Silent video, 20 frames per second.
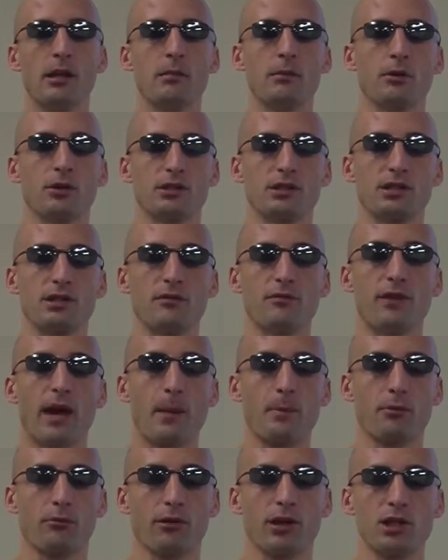because it's the
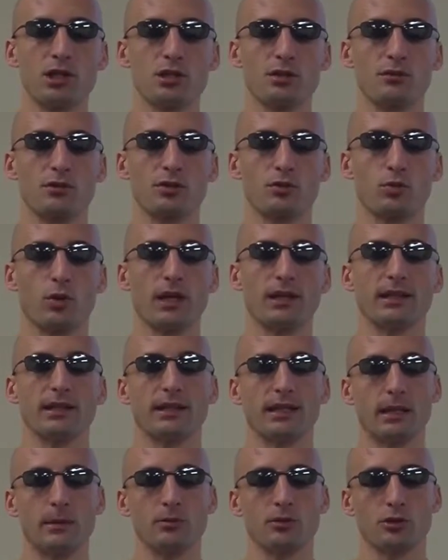evaporation of sweat that
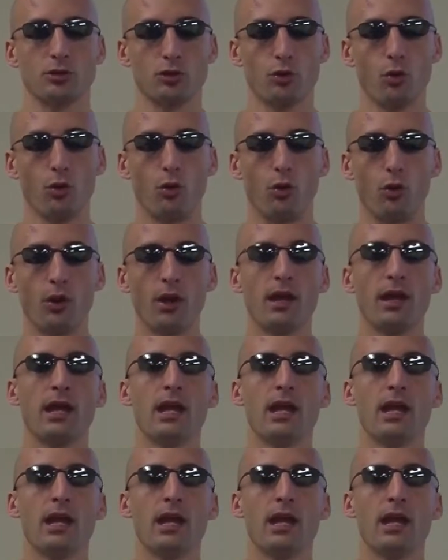keeps us cool.